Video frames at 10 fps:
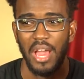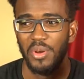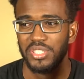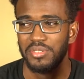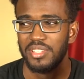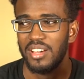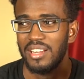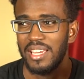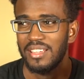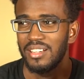I was shooting on
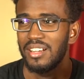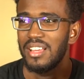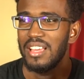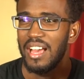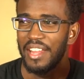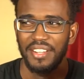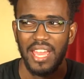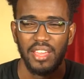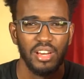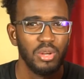like a
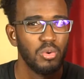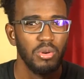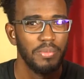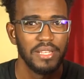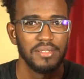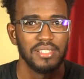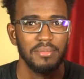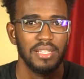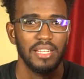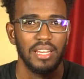Nikon Coolpix or
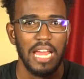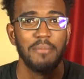something like that.